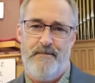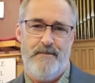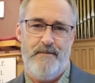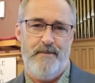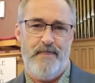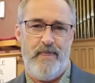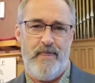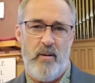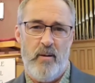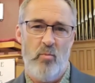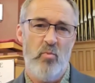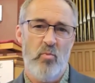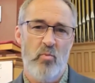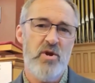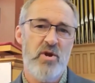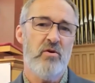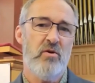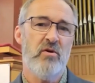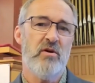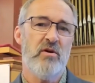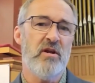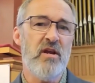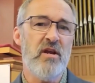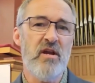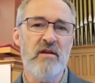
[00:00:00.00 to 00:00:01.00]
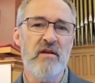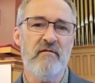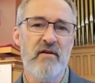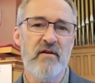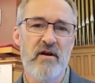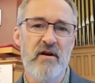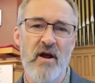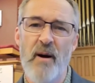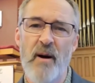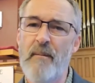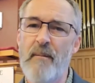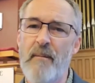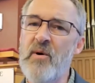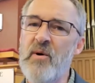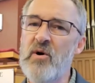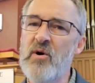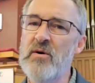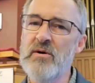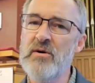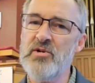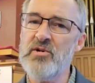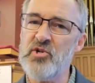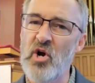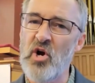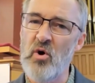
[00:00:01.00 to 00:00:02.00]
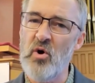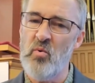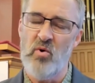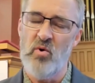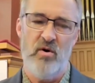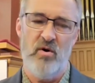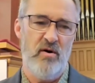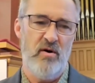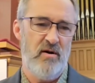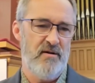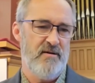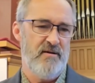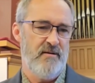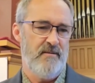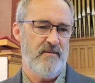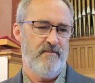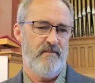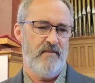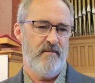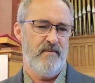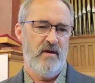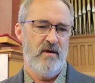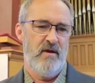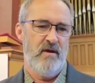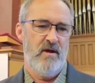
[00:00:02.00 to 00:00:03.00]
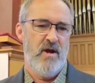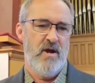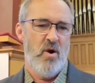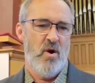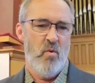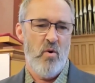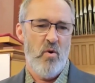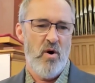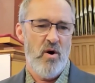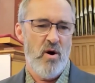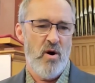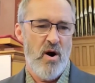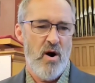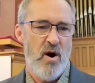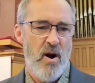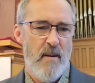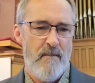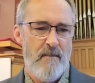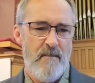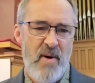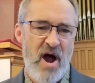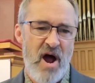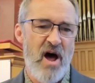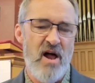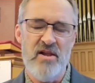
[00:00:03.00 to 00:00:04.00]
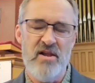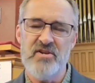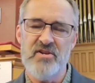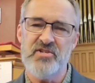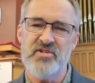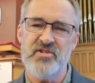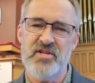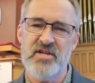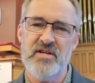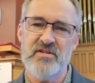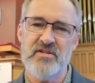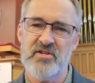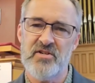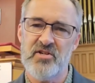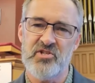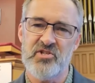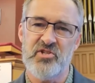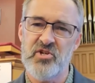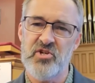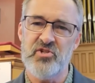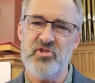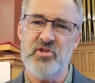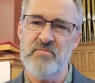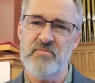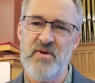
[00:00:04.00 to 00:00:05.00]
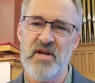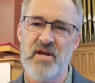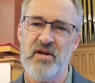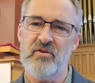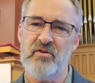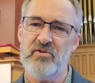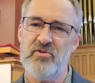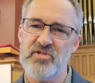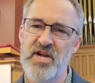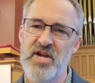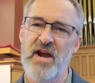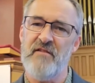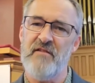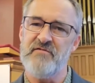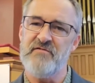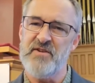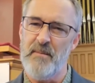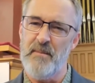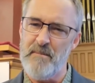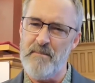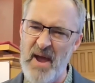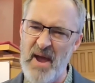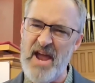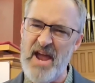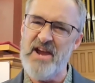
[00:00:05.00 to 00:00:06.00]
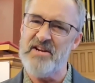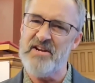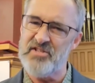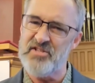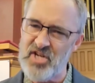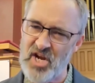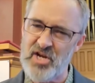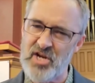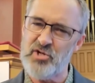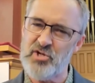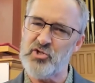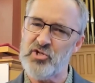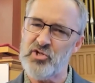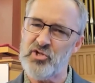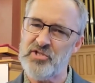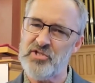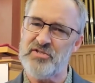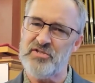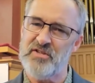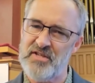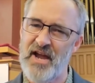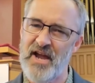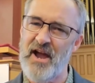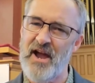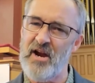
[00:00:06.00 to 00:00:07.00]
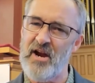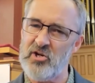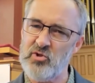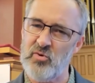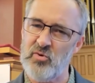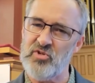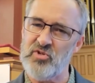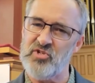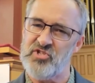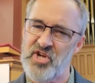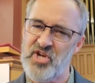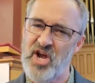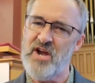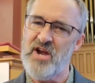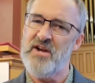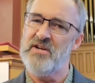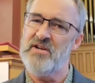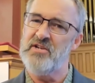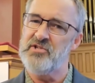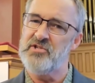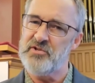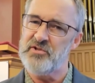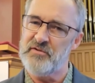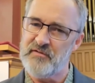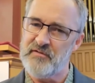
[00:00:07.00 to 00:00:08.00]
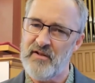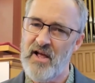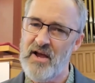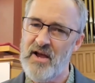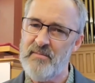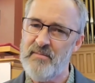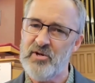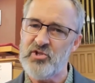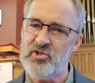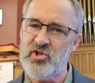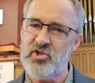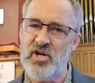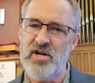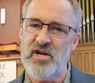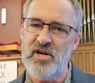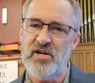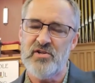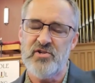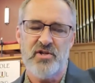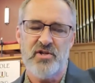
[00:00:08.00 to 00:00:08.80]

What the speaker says: we could even emerge a world where policy and decision makers have to pay attention to the actual science of climate change,